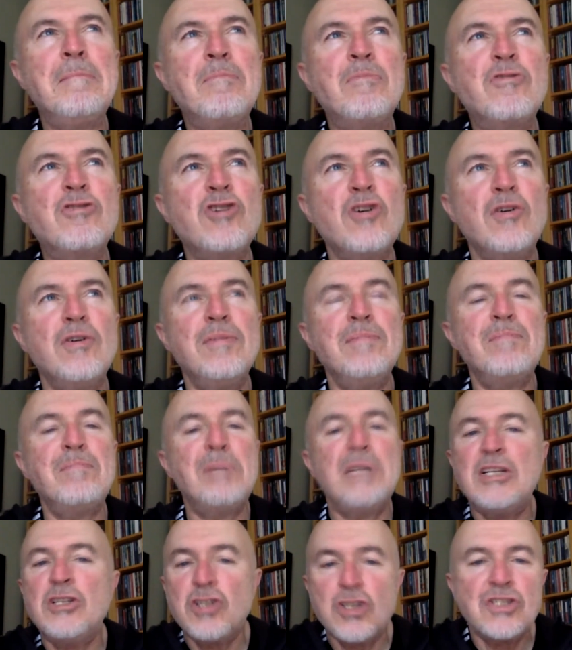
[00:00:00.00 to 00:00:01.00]
So,
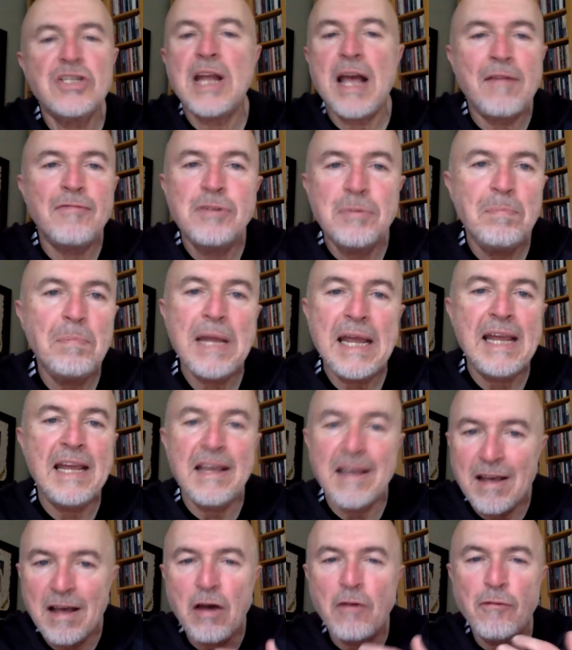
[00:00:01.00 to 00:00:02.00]
but it doesn't have to
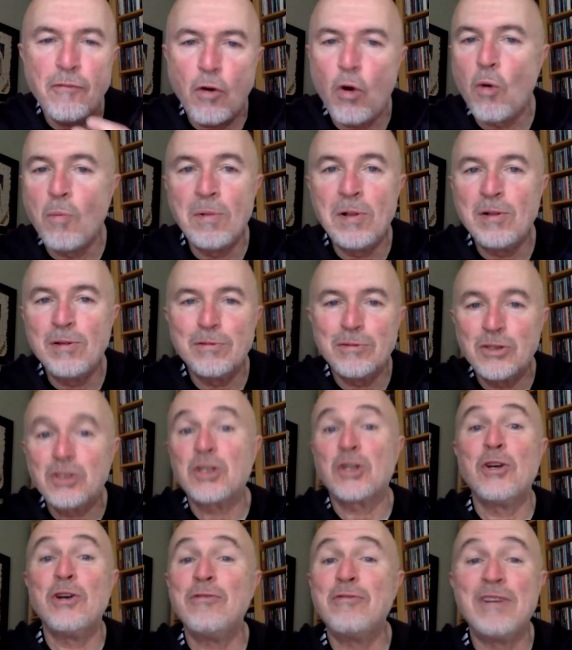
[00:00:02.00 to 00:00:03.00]
be a formal
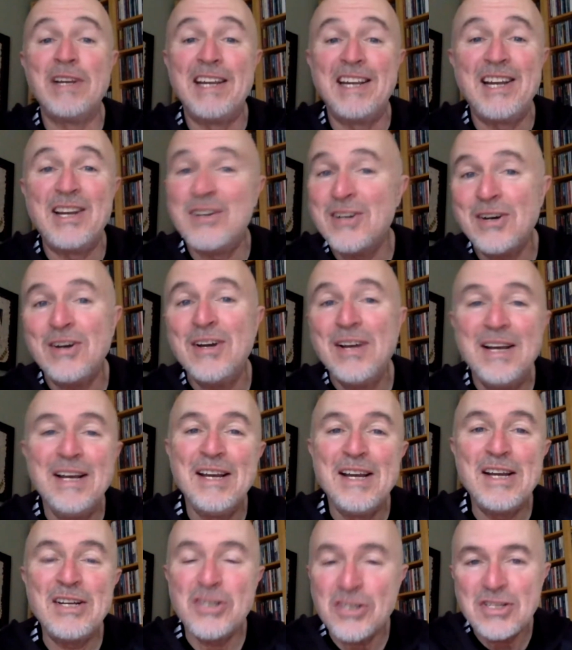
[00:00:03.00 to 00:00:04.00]
survey,
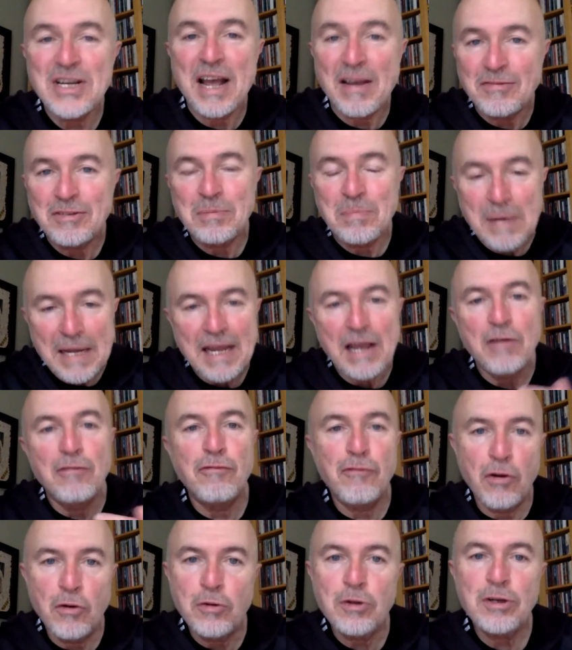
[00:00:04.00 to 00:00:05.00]
it doesn't have to be a
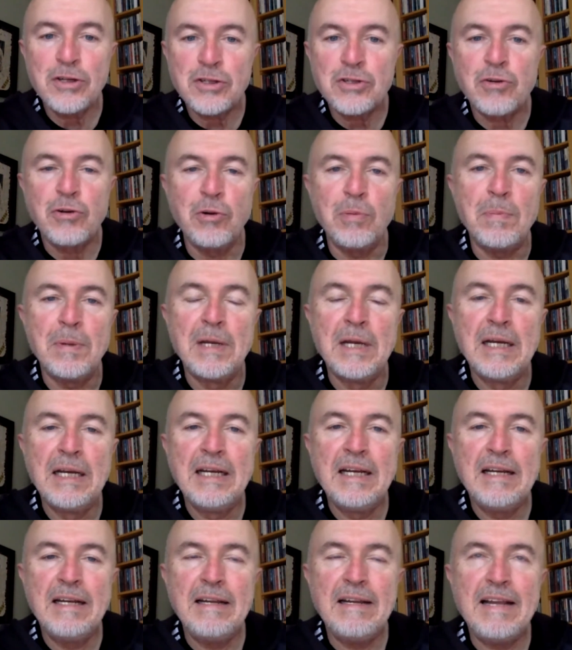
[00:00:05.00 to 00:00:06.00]
focus group.
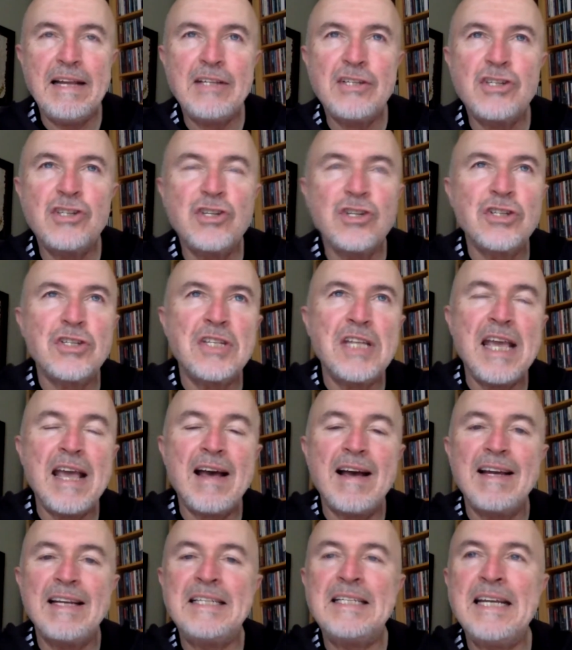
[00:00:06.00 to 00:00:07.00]
It's just the
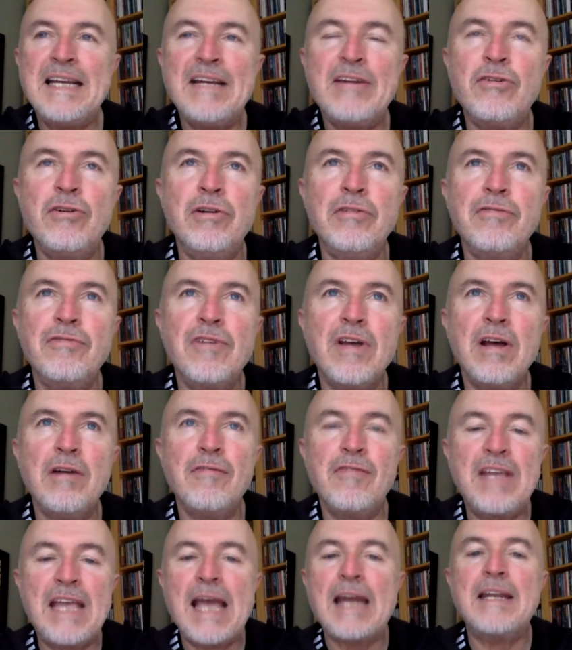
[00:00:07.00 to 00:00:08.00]
idea
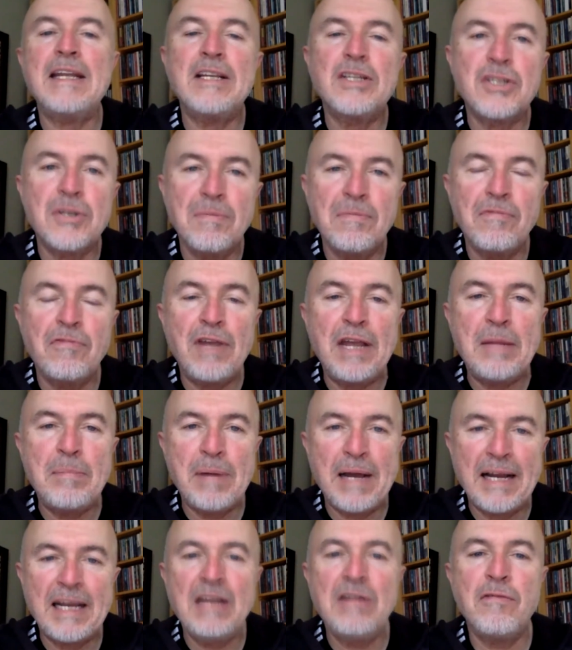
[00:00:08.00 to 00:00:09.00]
of getting some
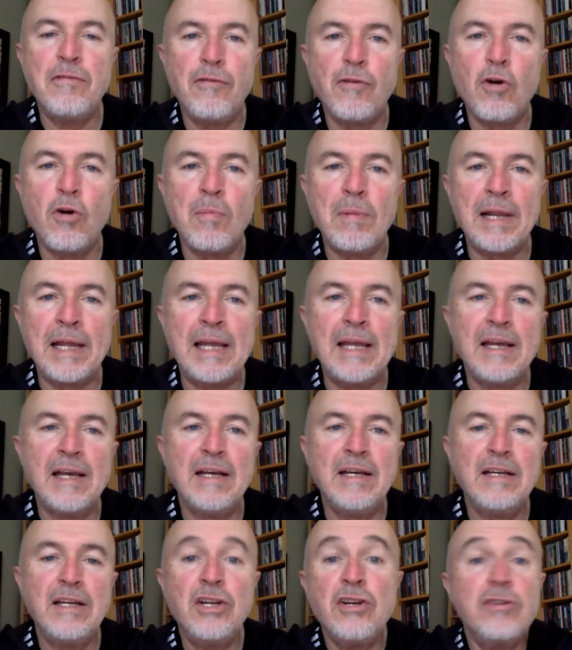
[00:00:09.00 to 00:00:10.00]
feedback informally.
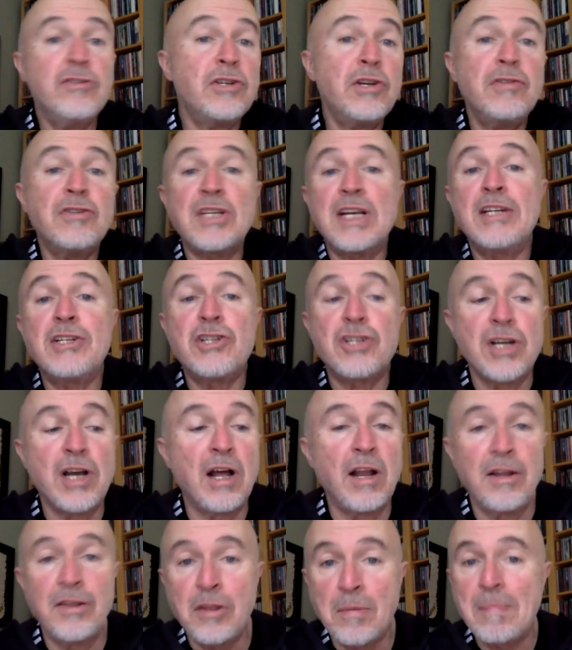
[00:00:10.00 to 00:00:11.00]
As you said,
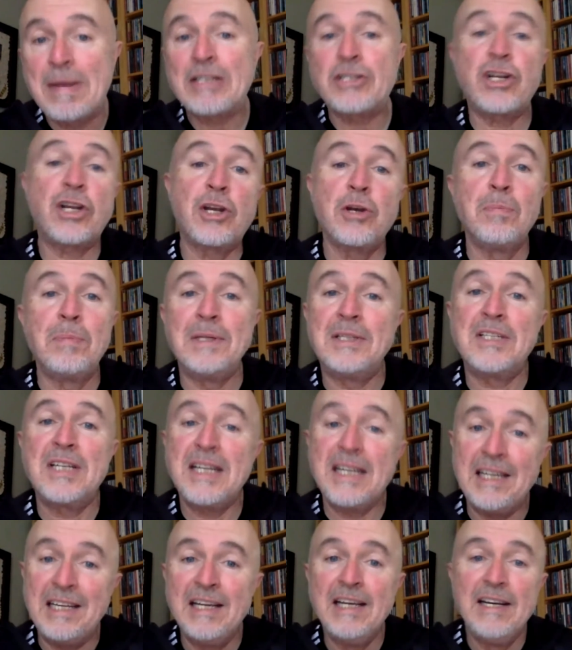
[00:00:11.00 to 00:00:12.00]
Charlotte, the magic cup of
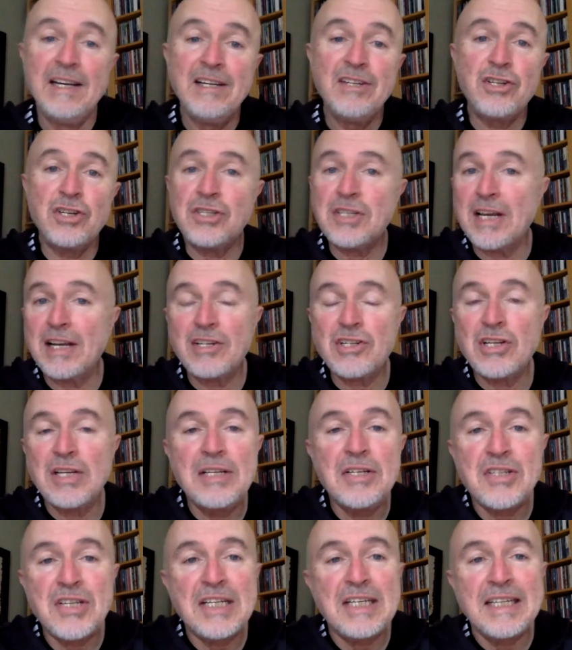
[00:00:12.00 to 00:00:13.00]
tea, just
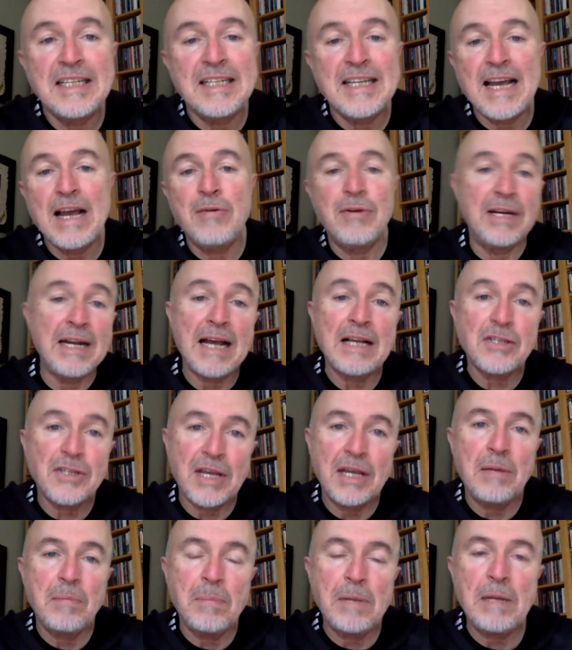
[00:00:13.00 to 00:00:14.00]
actually sitting down and
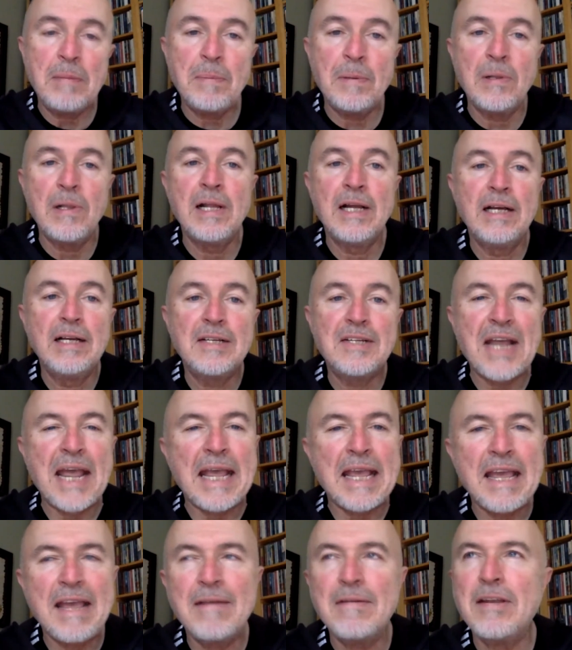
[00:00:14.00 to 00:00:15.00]
asking people,
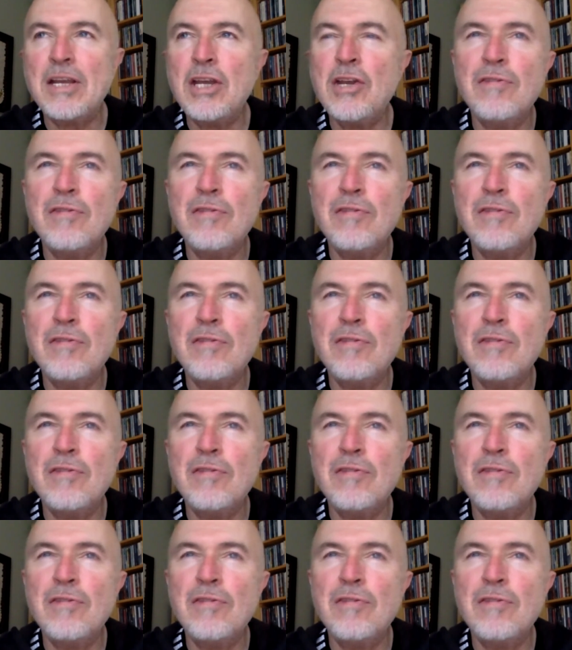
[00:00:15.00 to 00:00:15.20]
taking,